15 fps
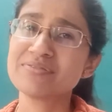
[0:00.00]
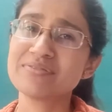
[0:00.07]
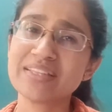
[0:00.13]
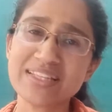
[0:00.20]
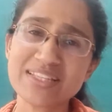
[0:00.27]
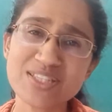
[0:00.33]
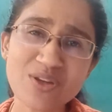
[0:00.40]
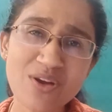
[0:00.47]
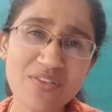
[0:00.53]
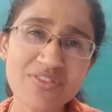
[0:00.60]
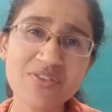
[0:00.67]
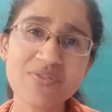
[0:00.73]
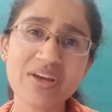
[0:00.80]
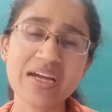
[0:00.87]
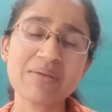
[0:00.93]
That's not
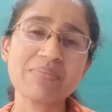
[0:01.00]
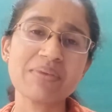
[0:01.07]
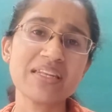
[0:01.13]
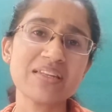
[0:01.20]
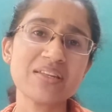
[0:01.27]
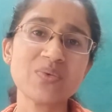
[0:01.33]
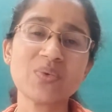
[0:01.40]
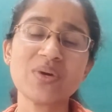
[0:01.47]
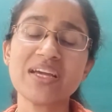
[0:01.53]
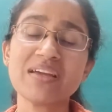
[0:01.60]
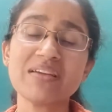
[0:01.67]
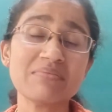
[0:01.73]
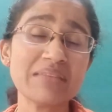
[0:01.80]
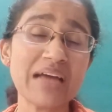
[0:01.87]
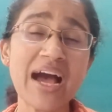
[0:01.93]
the recommended way.